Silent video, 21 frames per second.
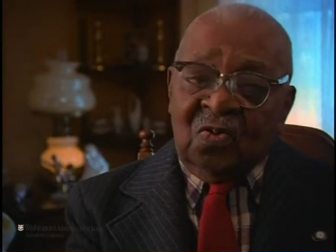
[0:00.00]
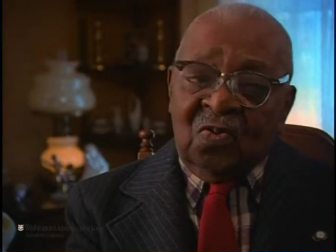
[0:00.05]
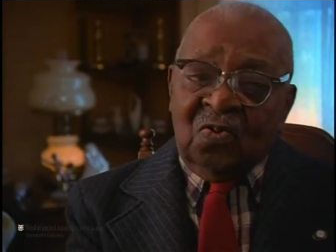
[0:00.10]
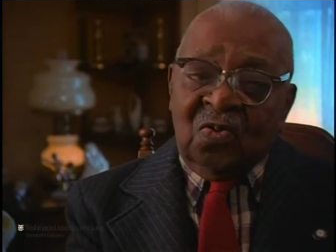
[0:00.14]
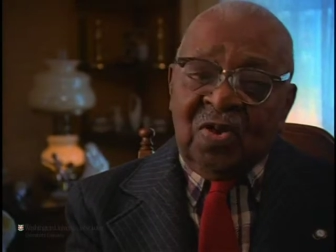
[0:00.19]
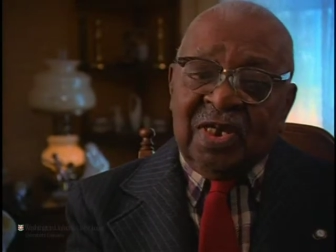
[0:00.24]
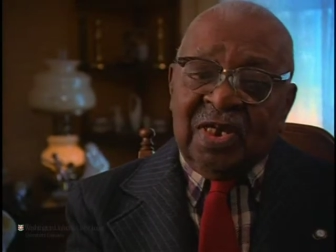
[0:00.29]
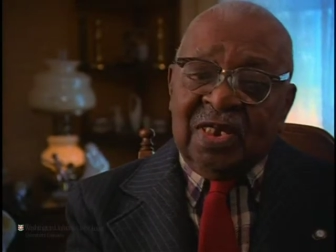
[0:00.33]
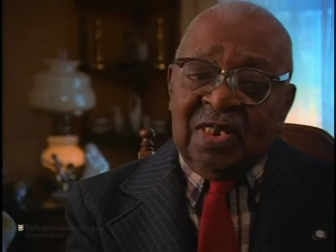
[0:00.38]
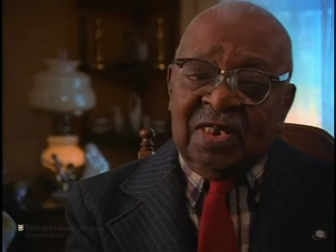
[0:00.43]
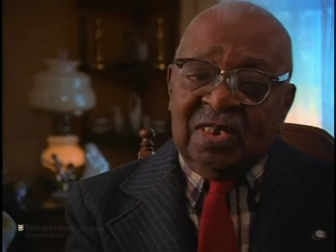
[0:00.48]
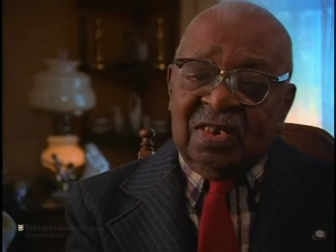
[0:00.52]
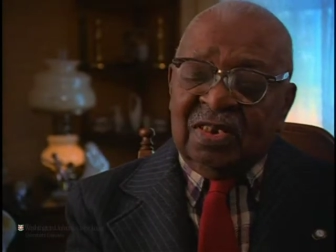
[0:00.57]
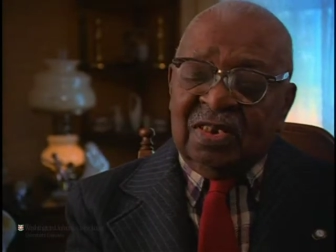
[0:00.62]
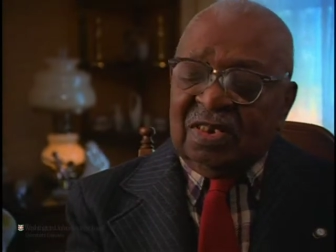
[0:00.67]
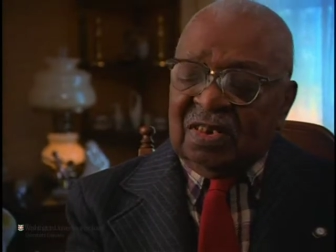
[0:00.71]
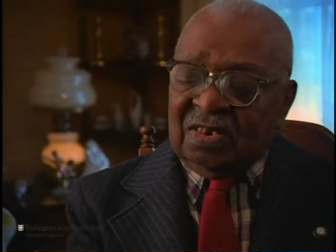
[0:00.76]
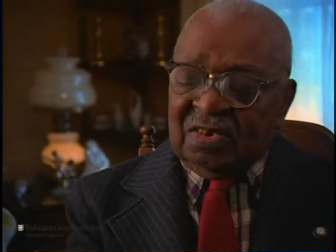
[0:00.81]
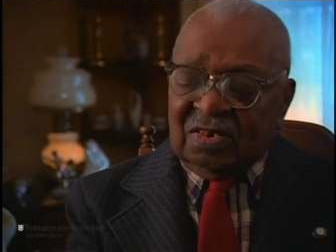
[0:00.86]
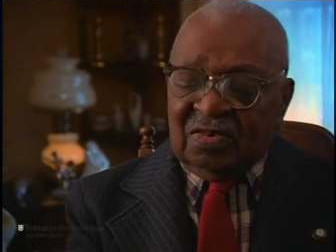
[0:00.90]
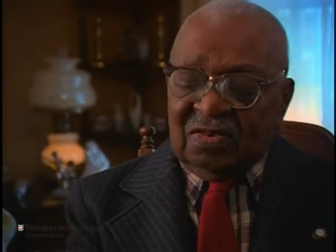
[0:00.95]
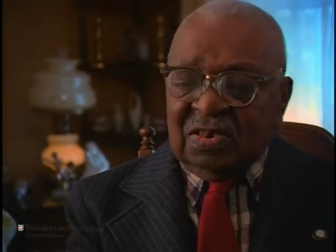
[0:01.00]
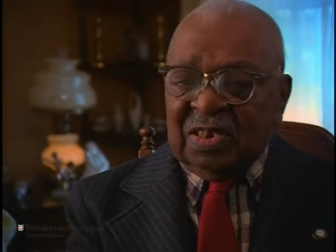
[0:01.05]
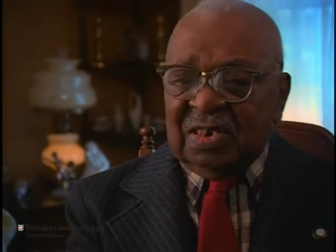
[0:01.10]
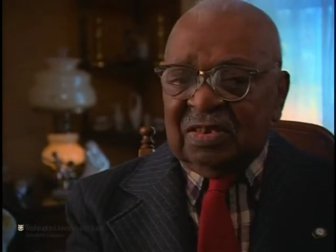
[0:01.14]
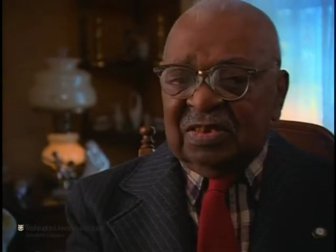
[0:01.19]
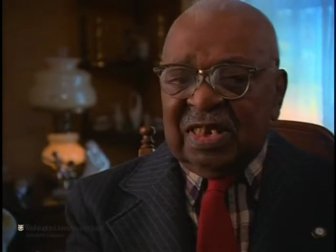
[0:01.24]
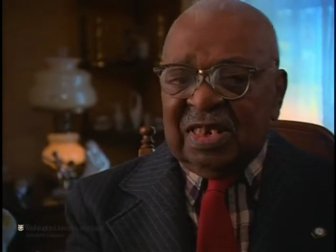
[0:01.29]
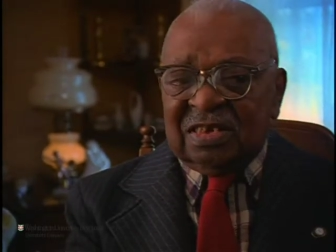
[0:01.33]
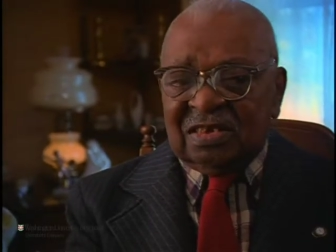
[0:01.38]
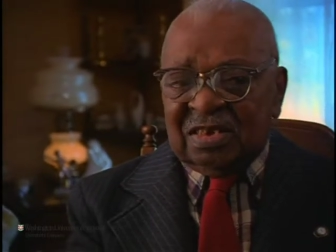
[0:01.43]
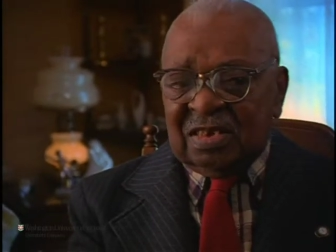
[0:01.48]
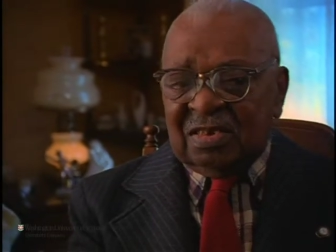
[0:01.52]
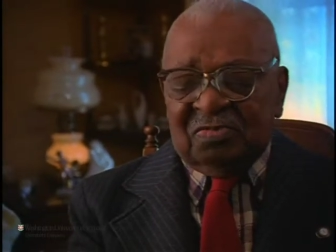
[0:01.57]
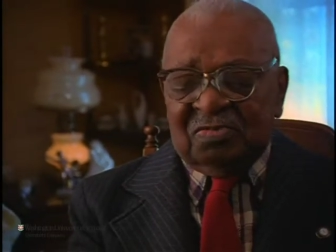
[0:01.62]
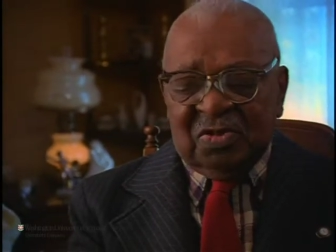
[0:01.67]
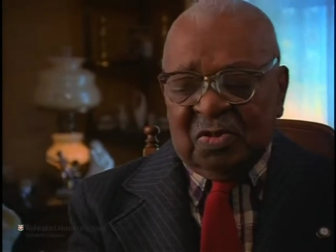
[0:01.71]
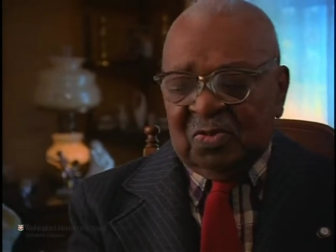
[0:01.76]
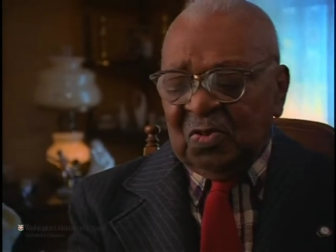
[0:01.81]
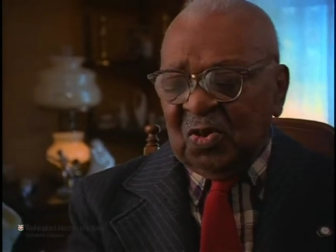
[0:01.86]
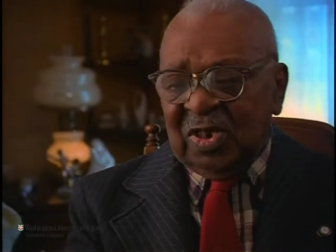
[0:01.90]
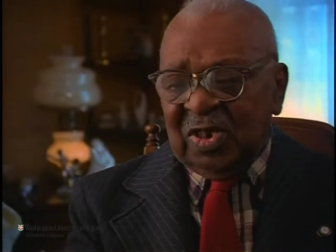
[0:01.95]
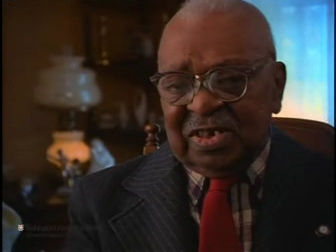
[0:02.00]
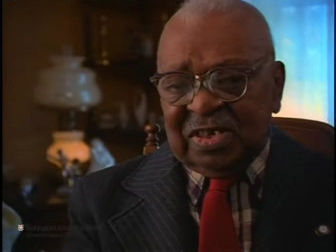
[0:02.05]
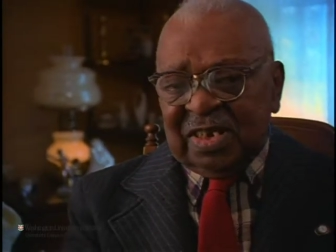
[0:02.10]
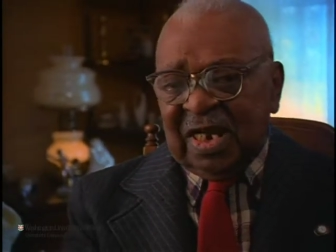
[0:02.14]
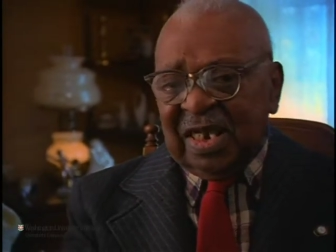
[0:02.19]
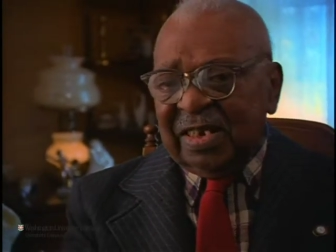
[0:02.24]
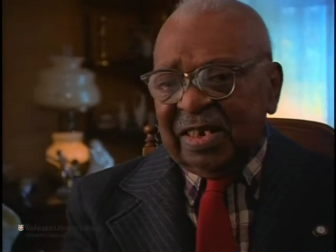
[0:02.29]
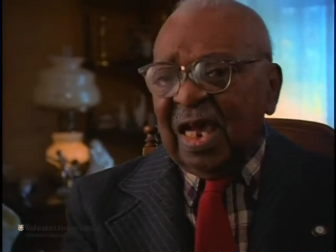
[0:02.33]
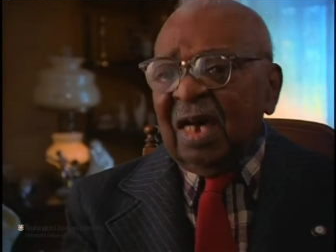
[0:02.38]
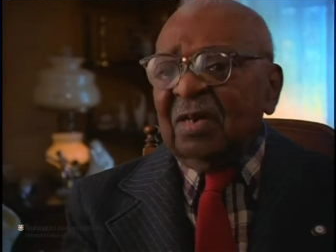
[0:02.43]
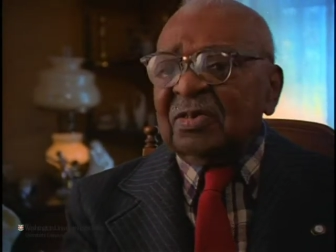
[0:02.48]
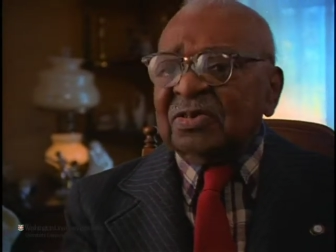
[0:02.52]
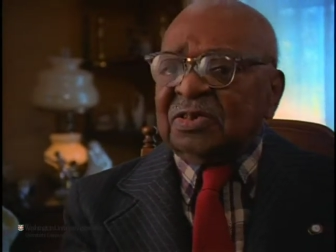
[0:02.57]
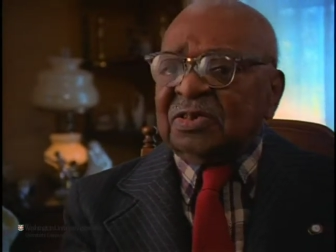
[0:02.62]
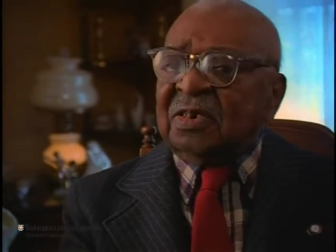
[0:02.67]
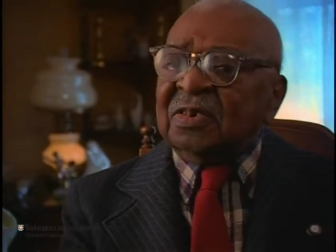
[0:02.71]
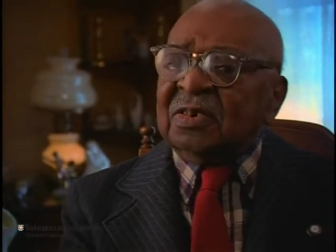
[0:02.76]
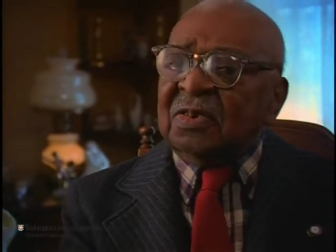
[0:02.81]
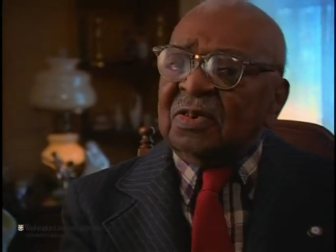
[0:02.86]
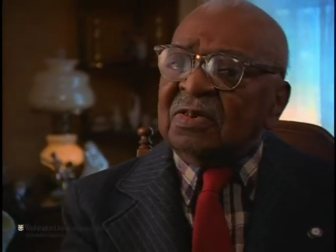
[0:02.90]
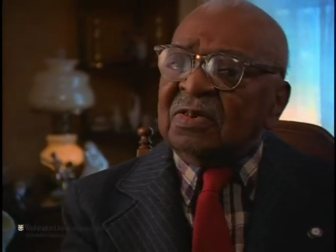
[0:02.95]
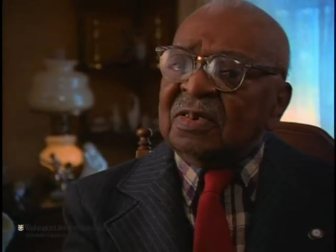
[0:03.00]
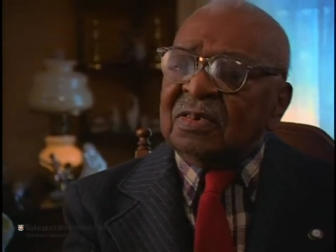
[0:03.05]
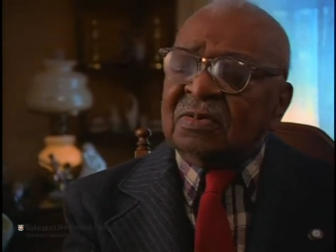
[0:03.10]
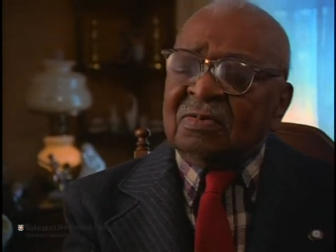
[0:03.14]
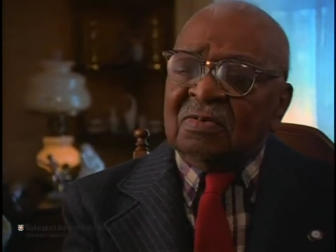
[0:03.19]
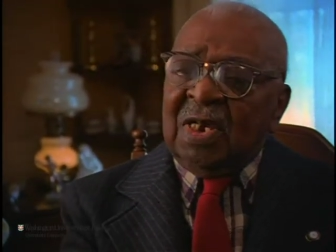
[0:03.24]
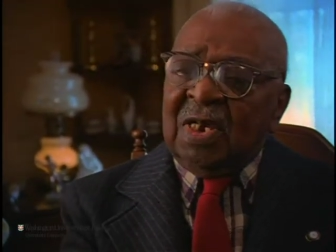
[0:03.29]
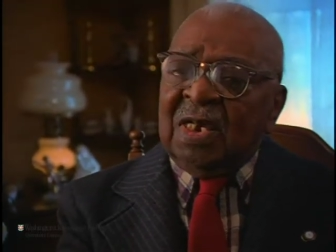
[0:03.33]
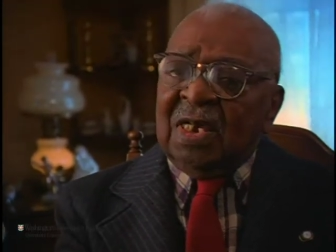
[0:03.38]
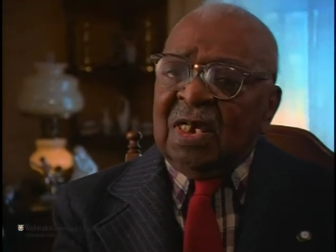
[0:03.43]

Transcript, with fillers: Well, uh, just the word got out, you know, and